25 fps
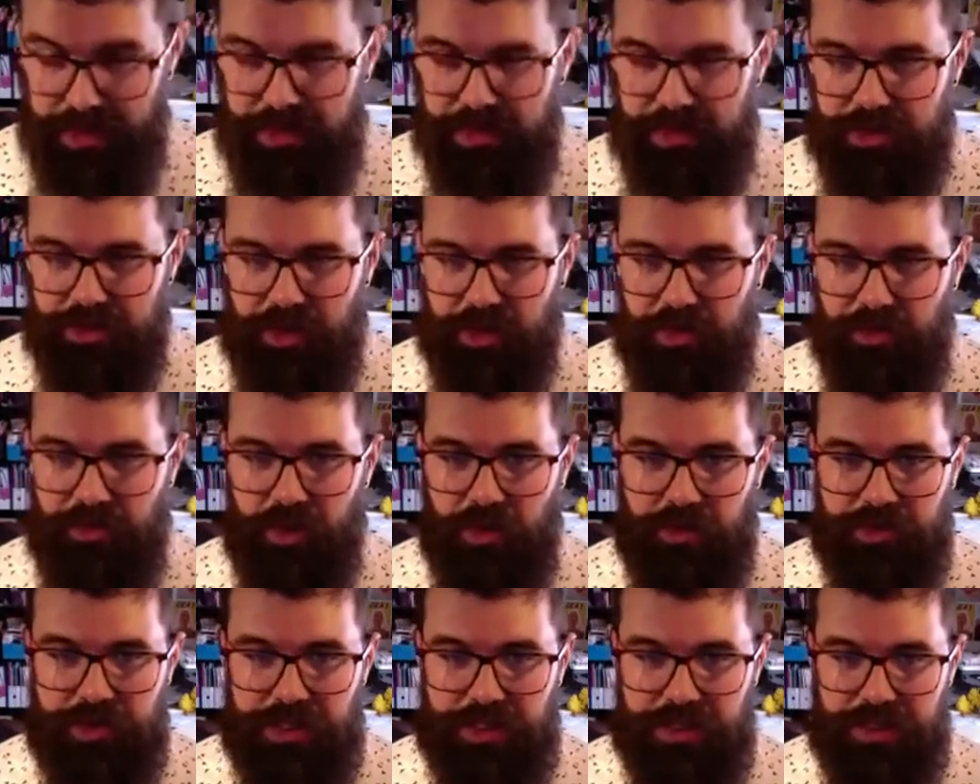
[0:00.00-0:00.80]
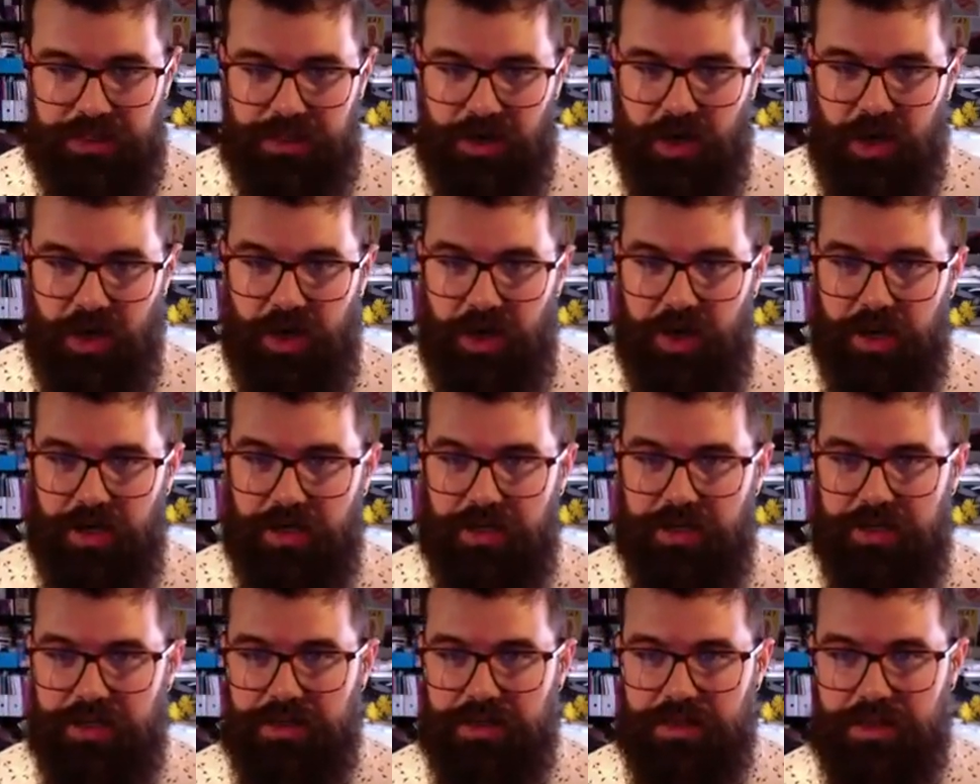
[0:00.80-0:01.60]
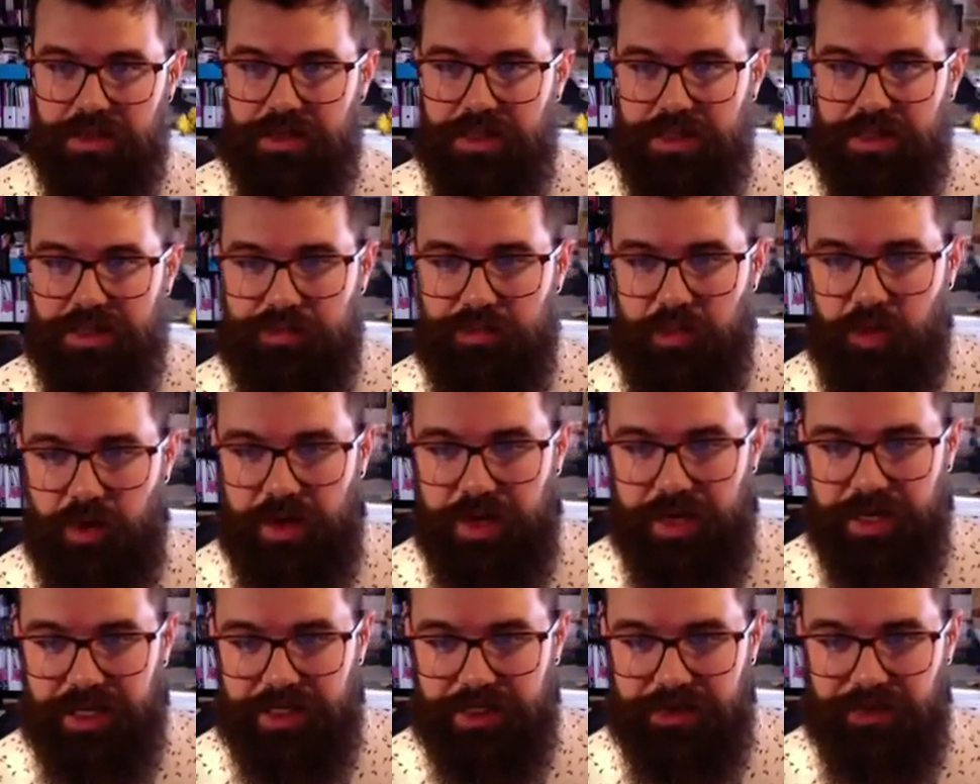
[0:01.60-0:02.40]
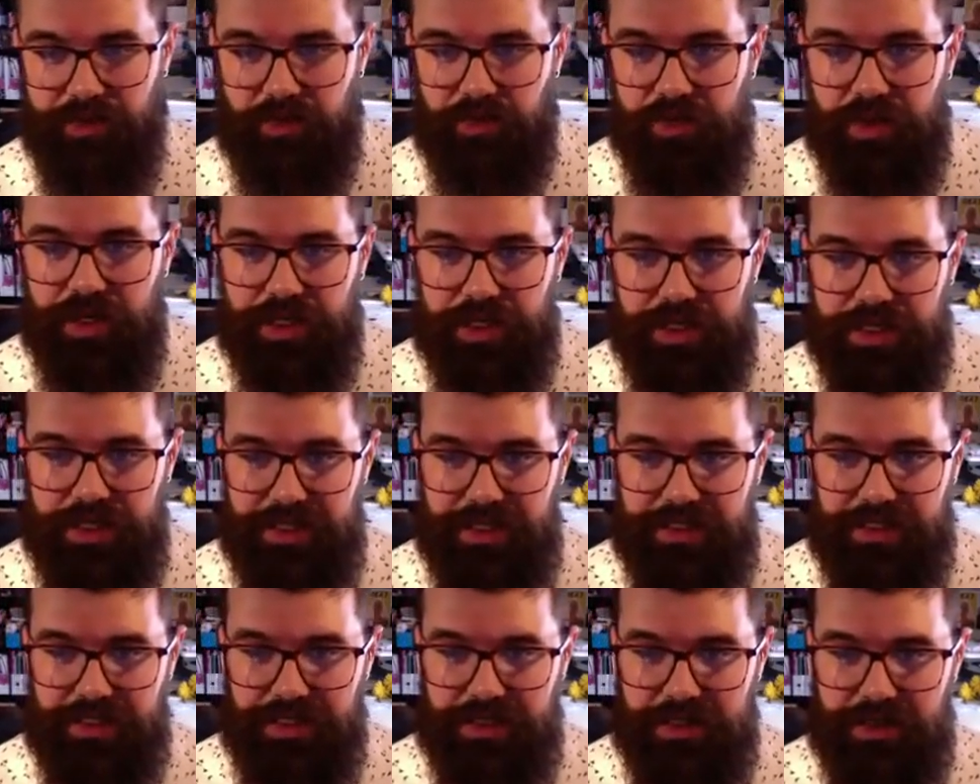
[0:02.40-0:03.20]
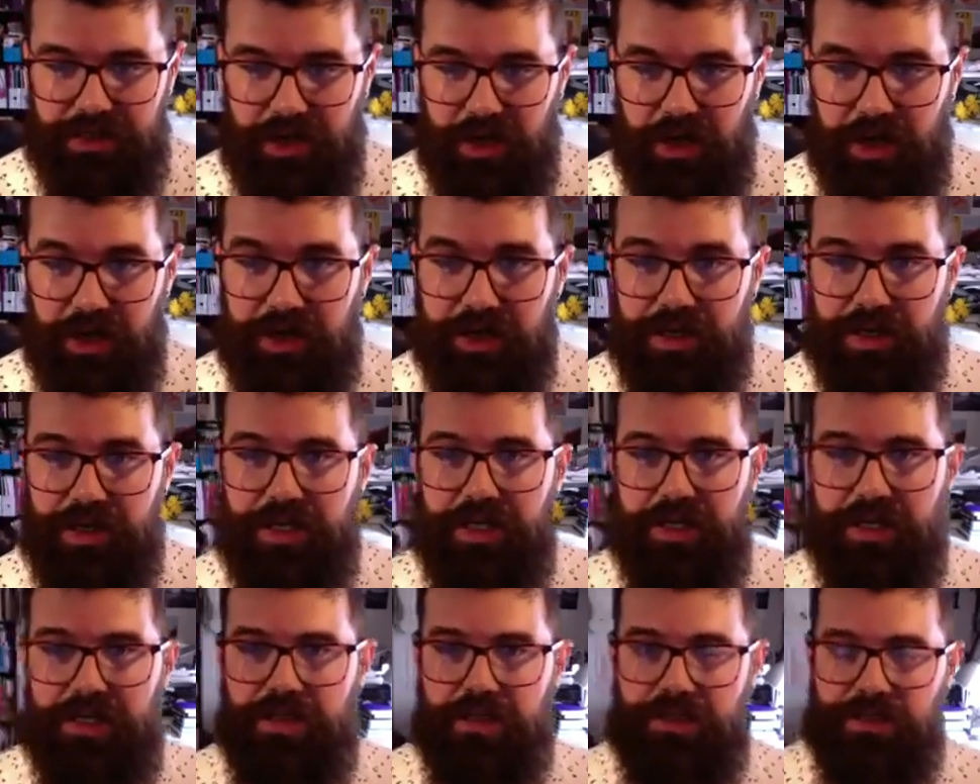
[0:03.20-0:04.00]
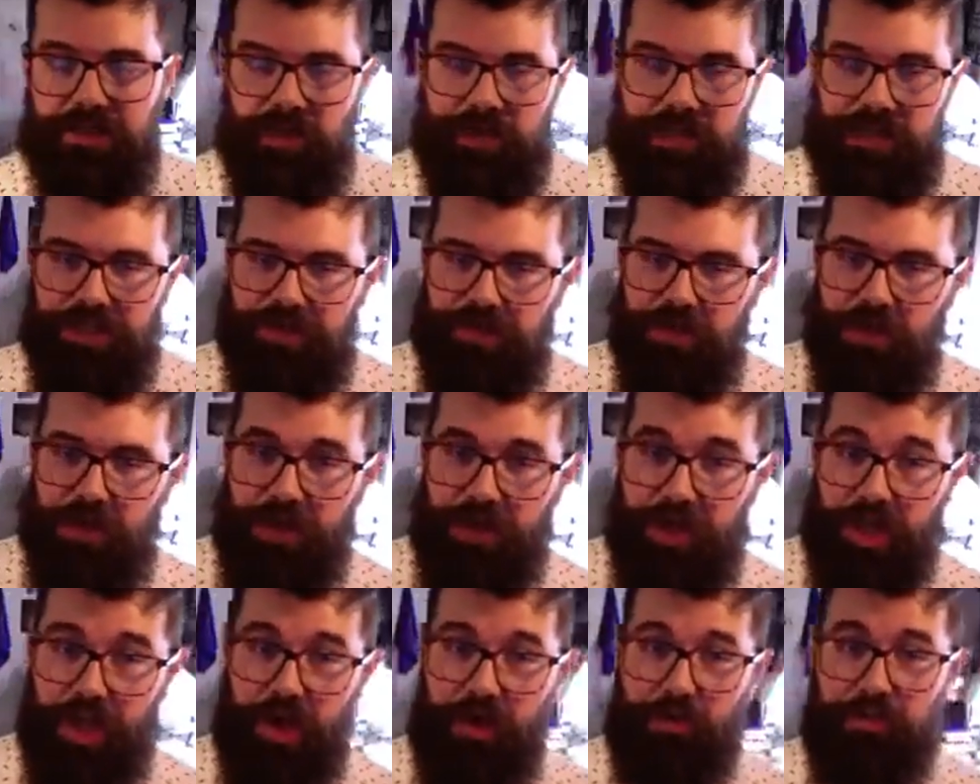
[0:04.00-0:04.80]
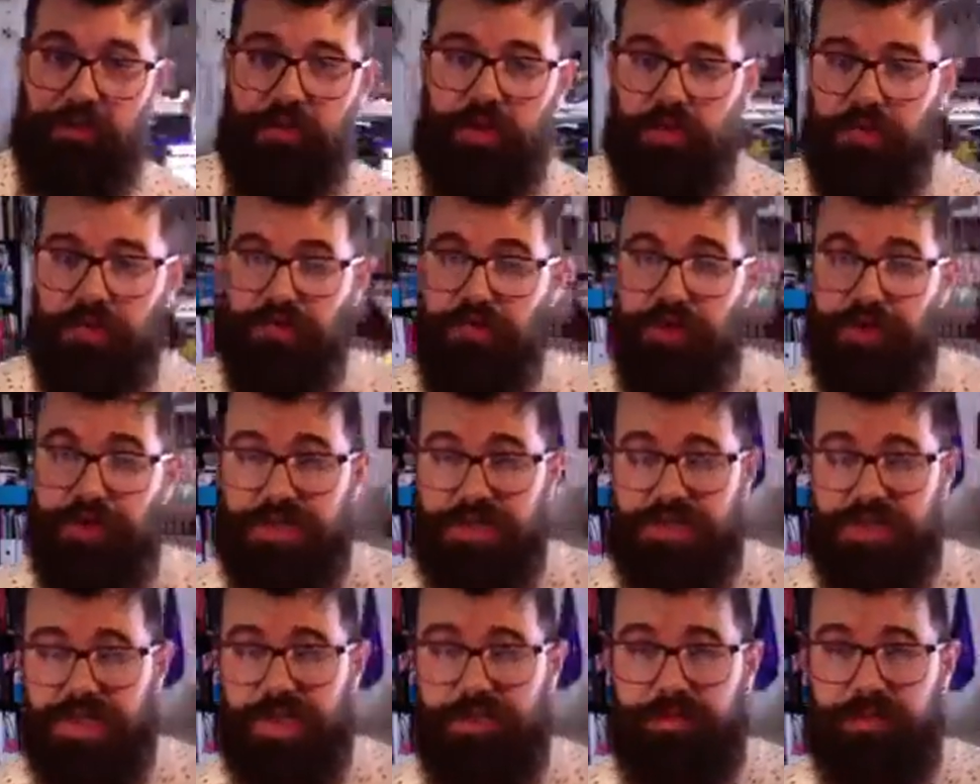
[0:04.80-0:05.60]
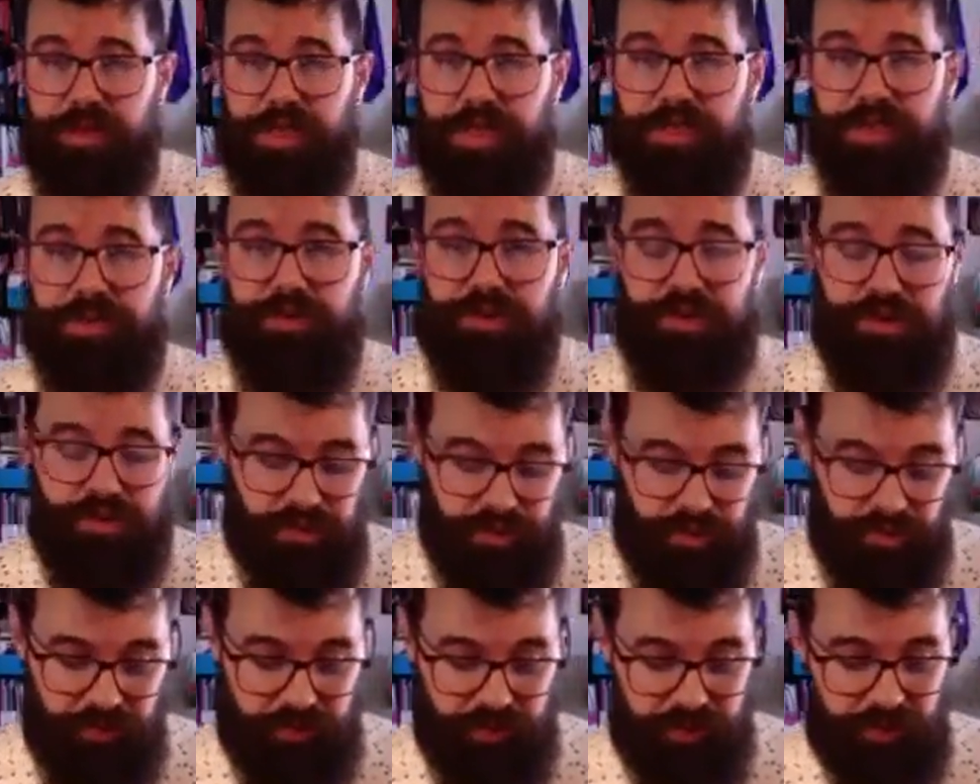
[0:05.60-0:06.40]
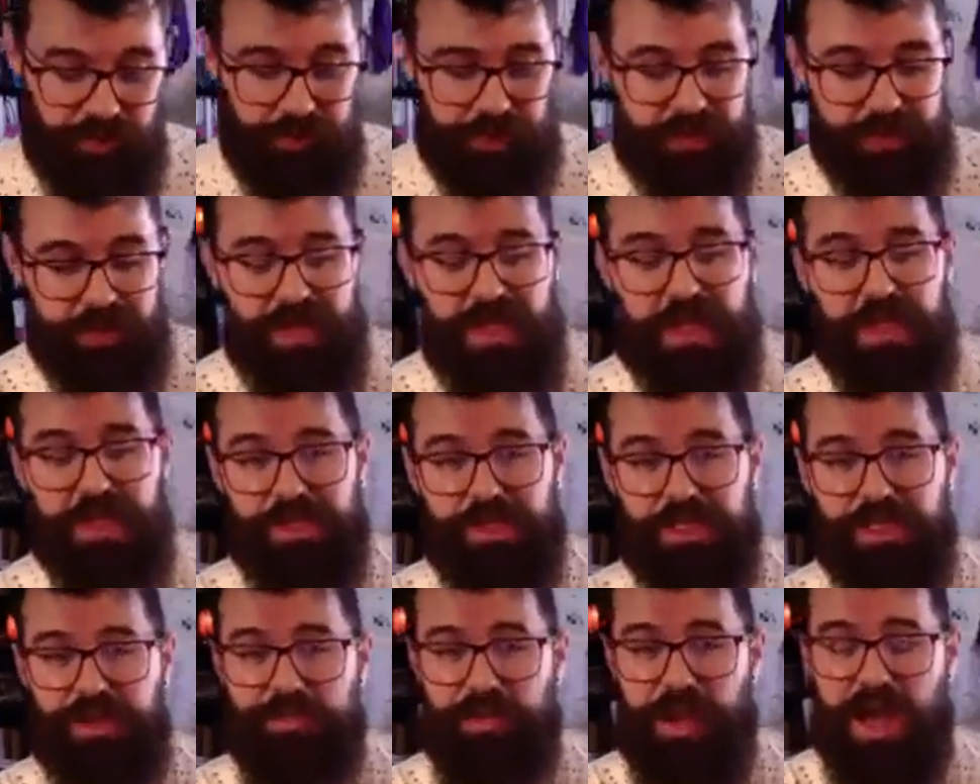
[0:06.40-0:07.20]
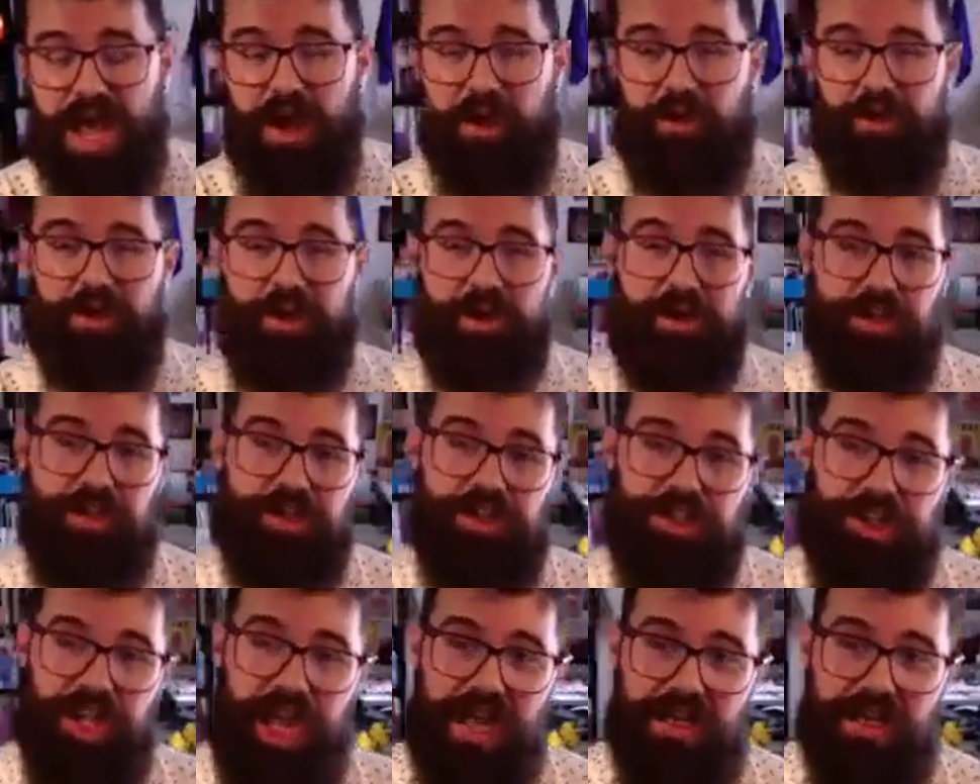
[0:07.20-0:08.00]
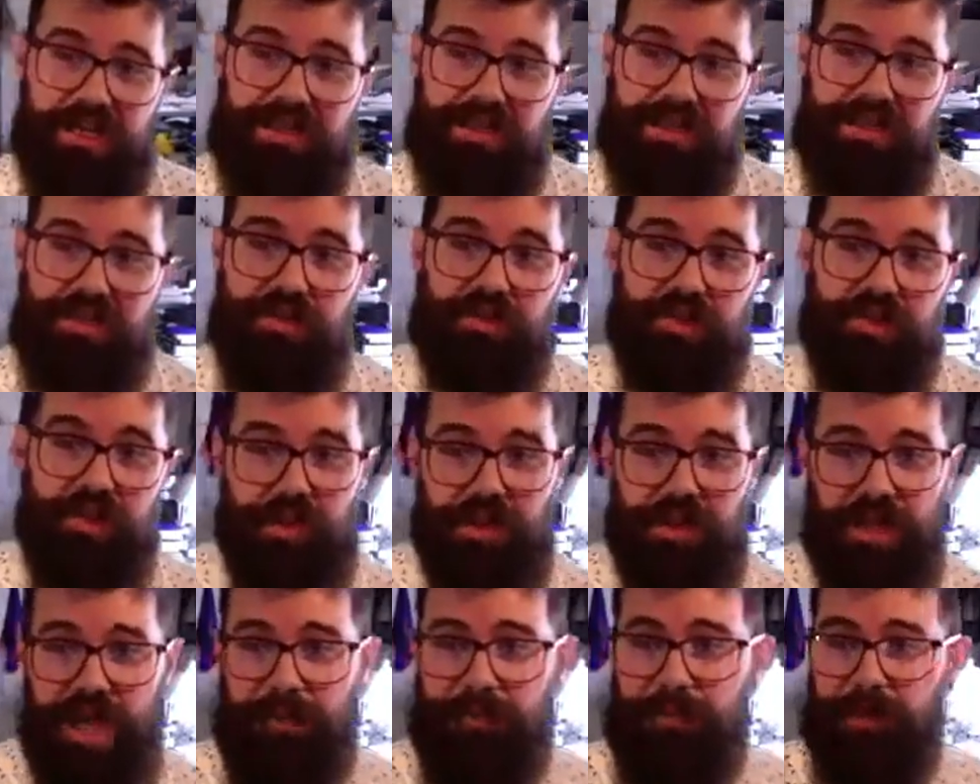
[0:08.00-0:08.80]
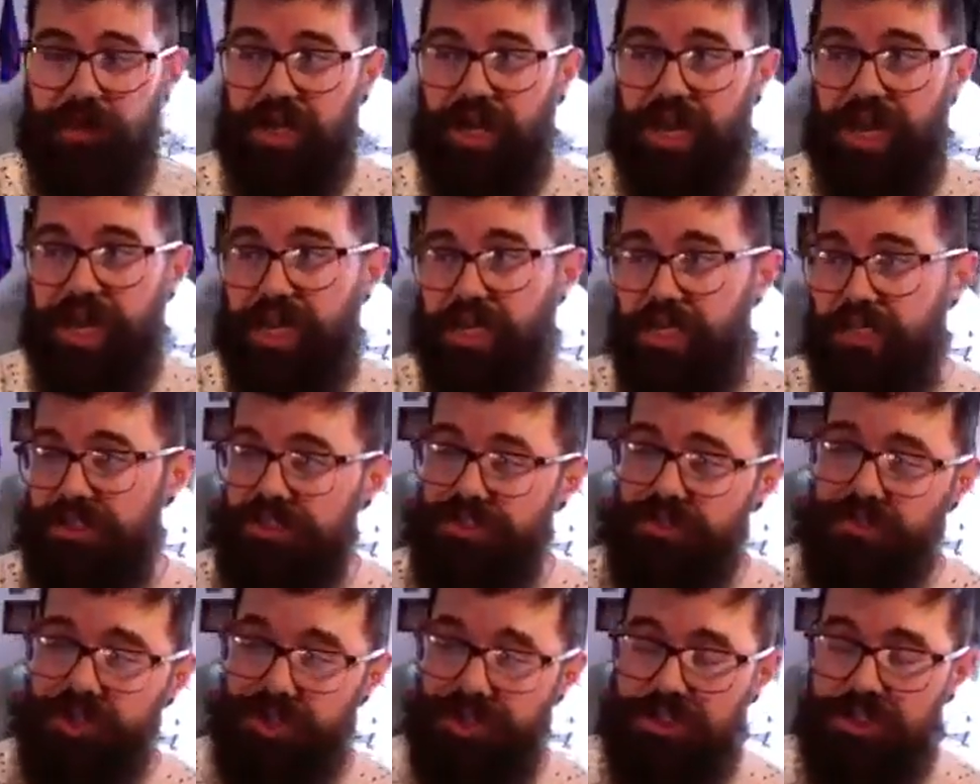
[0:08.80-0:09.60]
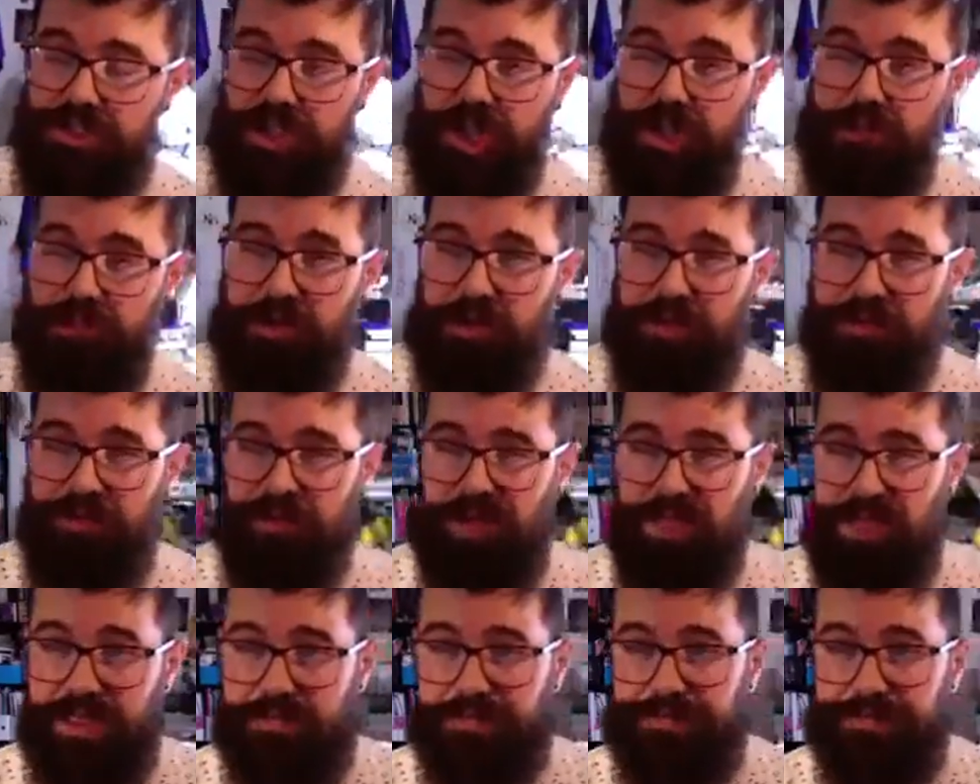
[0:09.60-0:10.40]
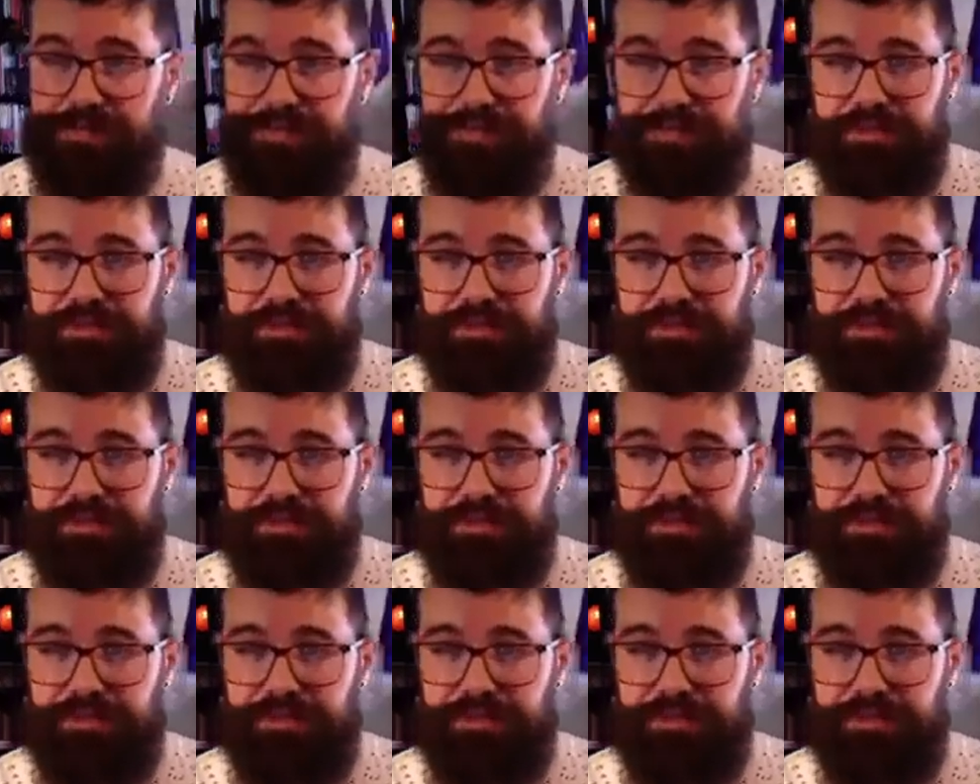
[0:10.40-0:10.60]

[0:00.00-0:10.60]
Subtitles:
So I wrote this song this morning. It's a really easy song. I need you all to help. So the first thing I'm going to get you to do, and you can just pound on your chest, you can clap your hands, you can stomp your feet.